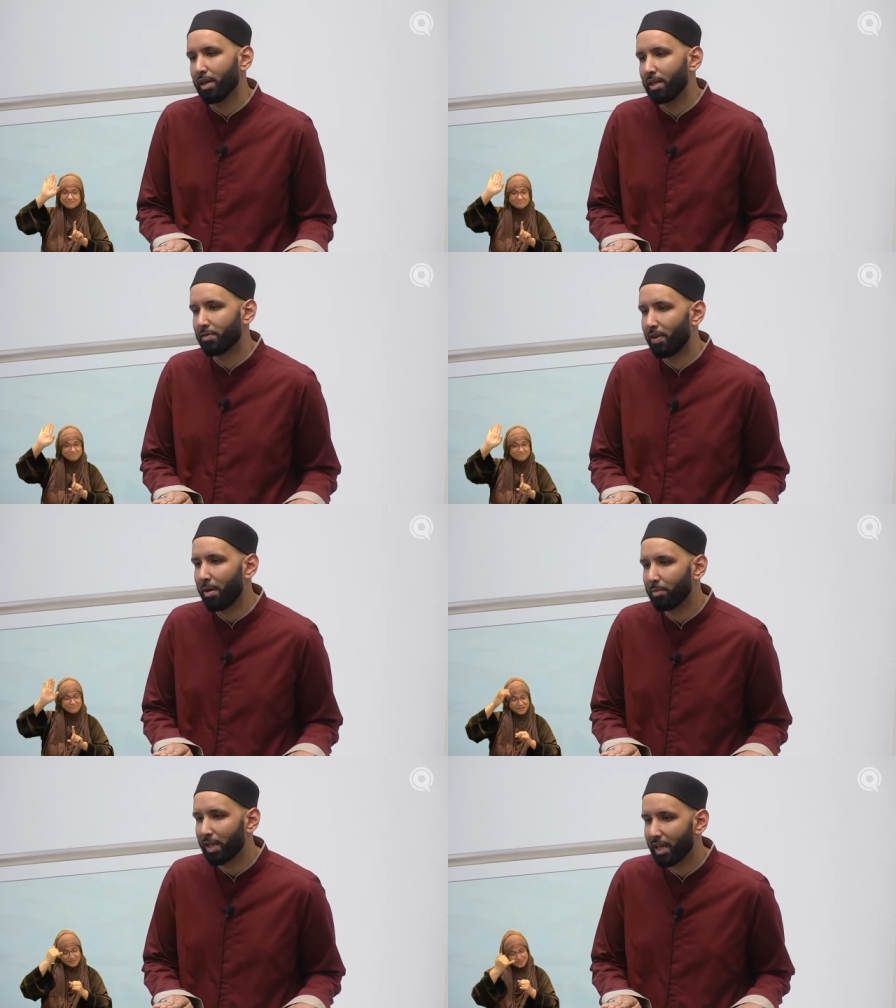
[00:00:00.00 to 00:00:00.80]
his
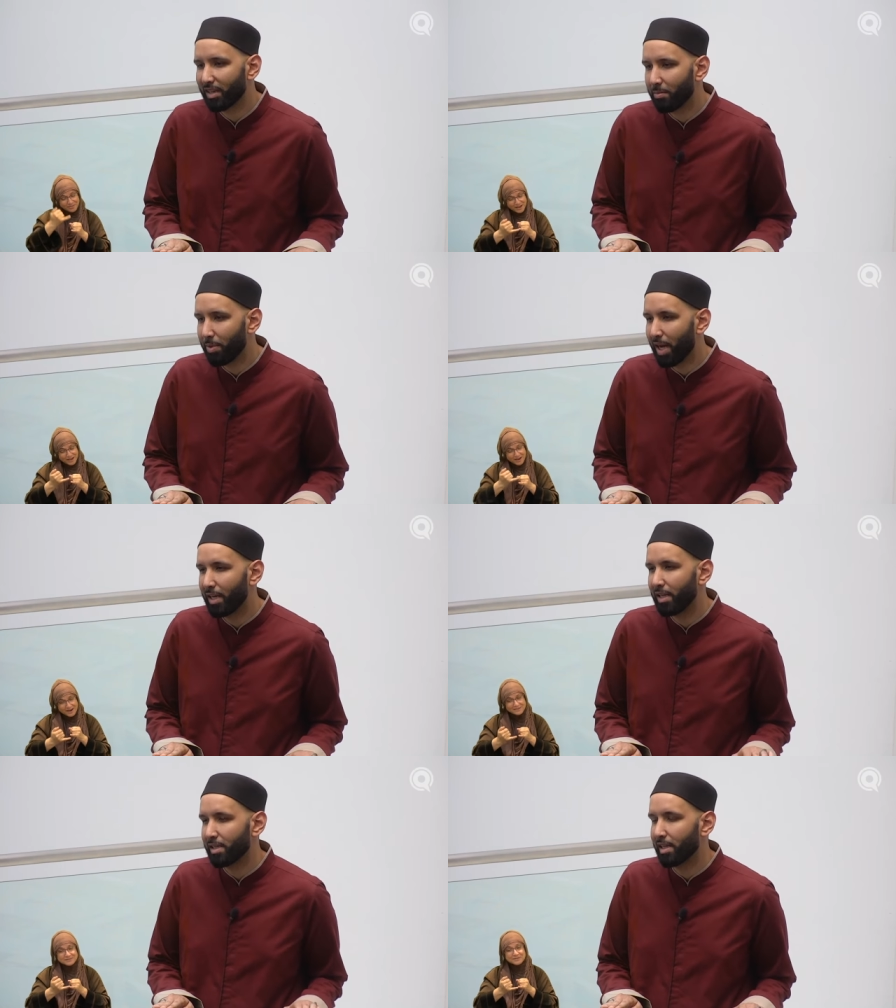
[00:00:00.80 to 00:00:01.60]
family and
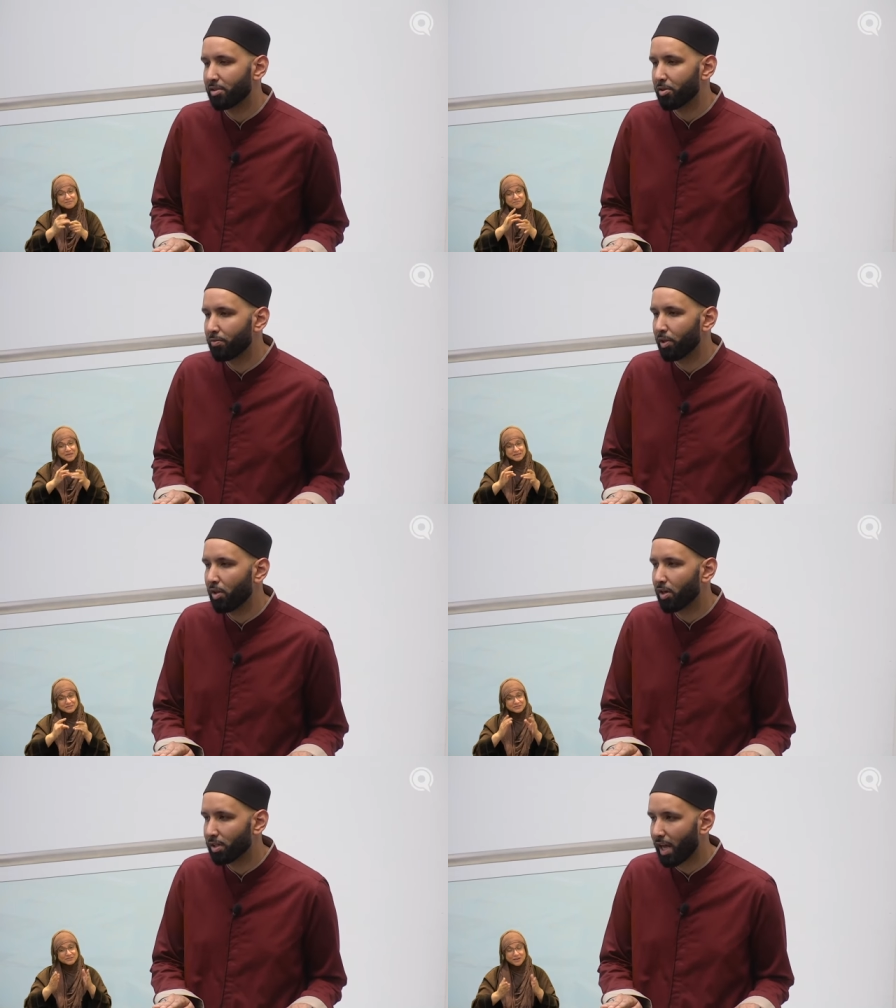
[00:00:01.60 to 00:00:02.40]
companions that served
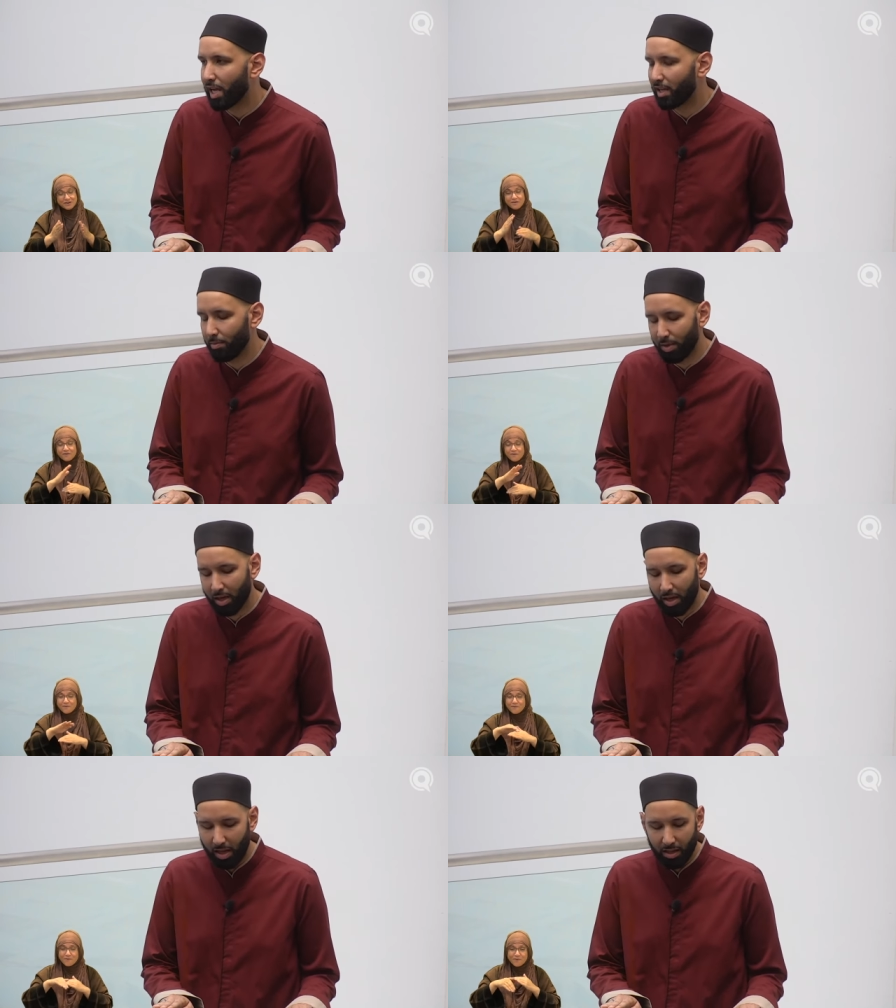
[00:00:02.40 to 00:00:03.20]
alongside him,
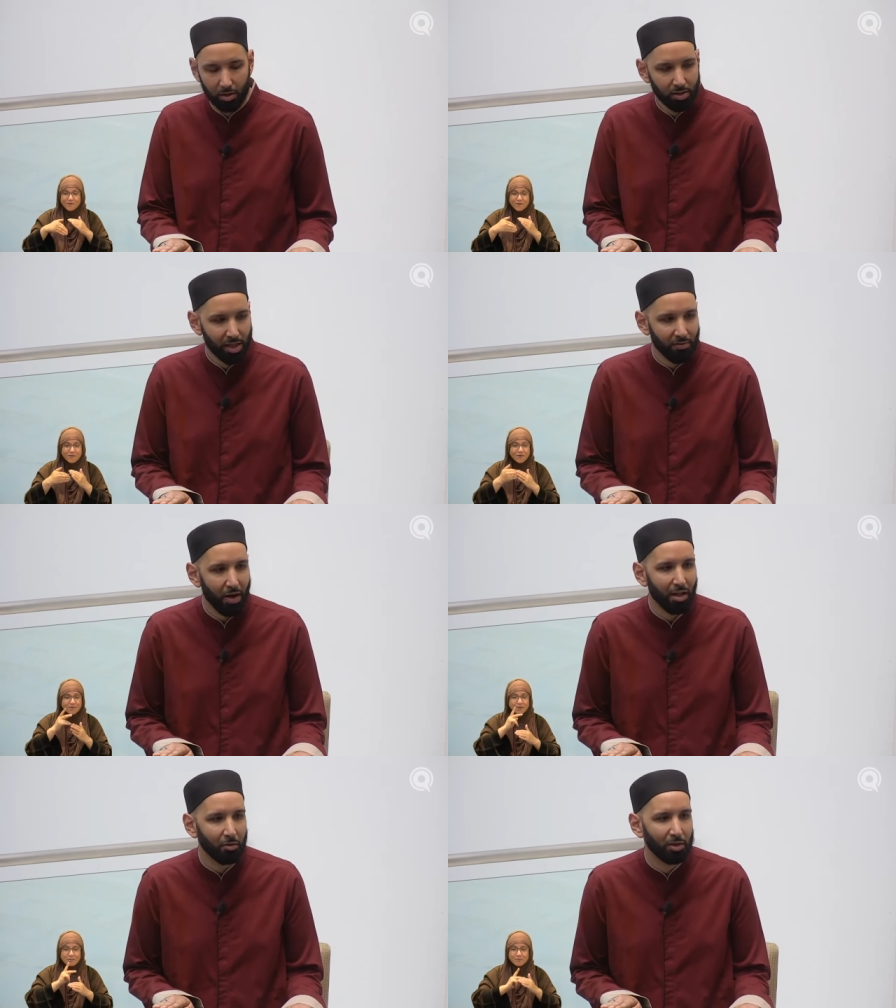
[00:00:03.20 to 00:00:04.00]
and those that
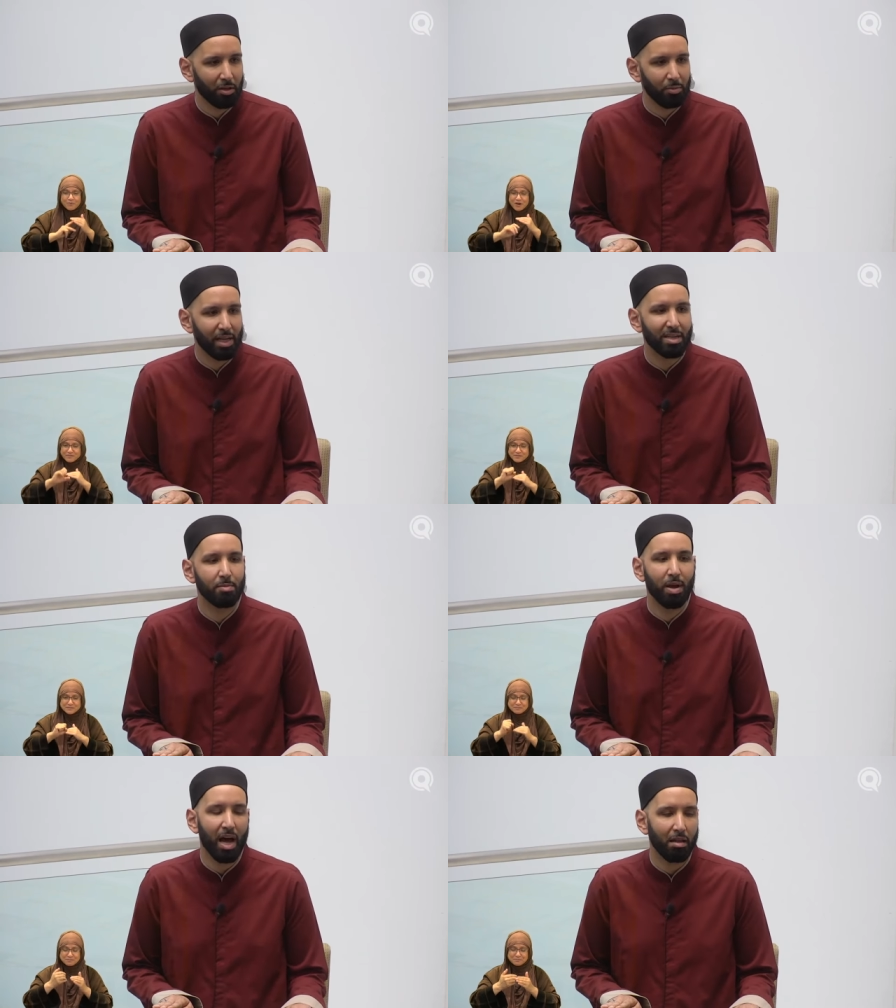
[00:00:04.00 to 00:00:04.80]
follow in their blessed
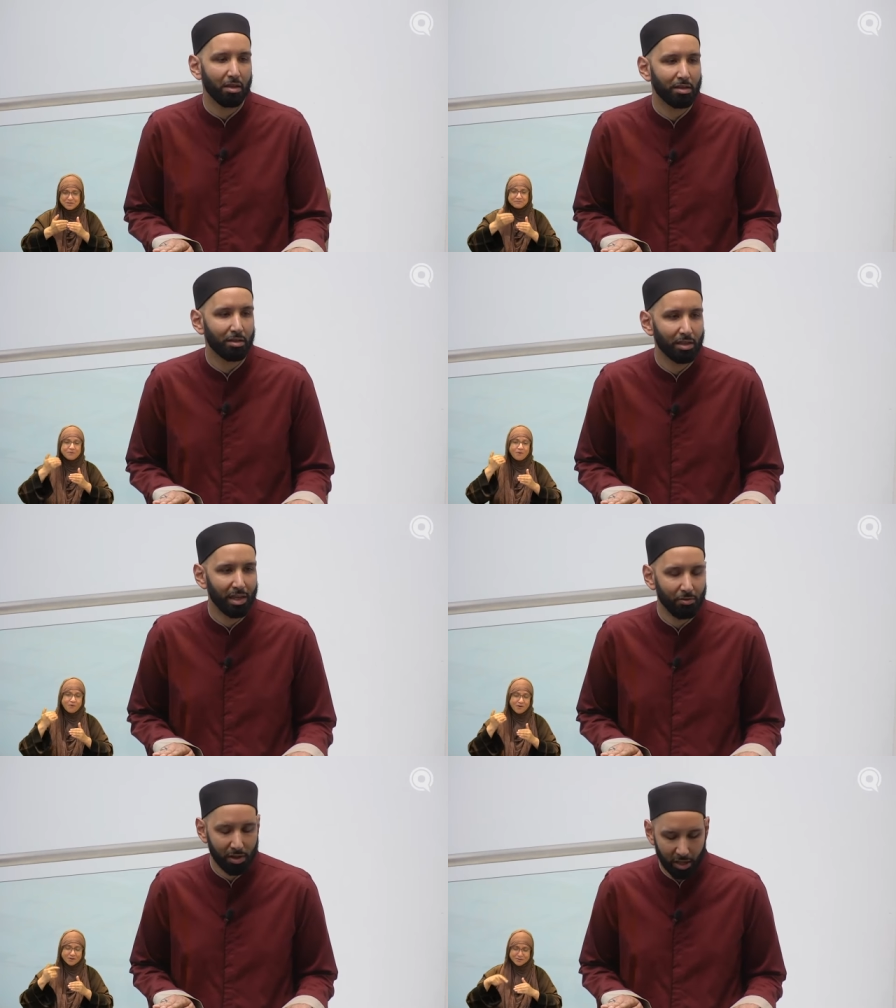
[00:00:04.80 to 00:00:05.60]
path until the day
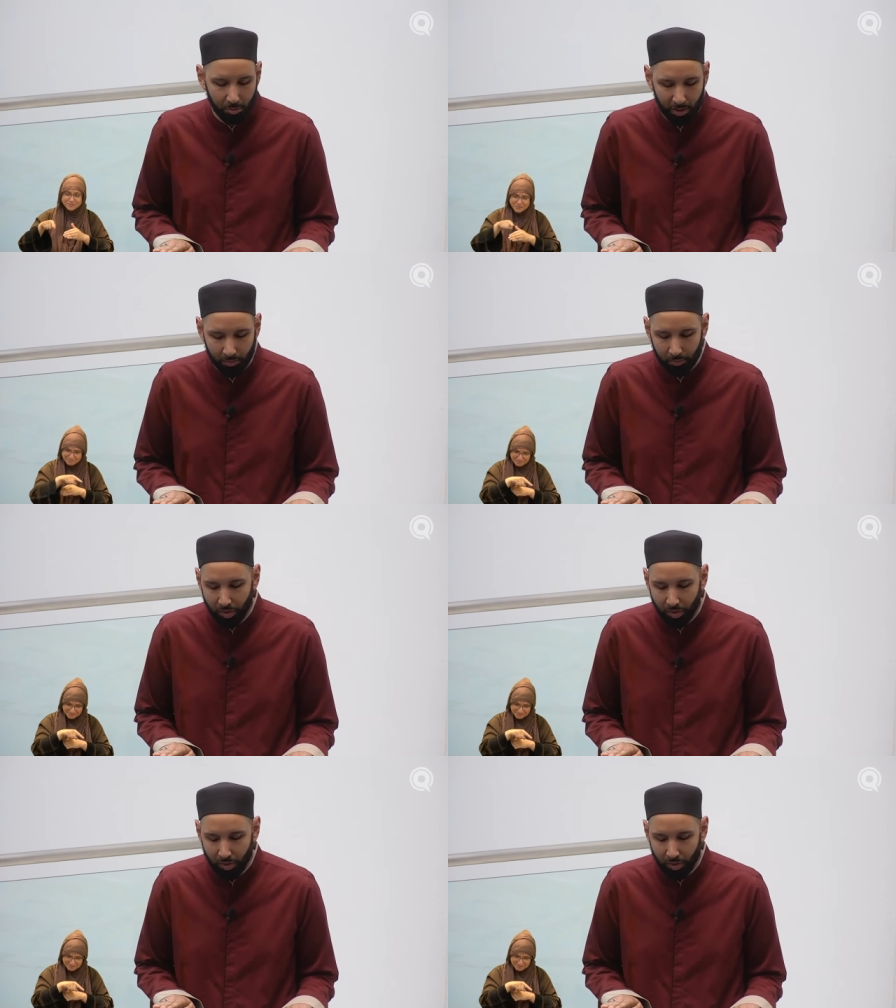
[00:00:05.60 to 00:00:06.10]
of judgment,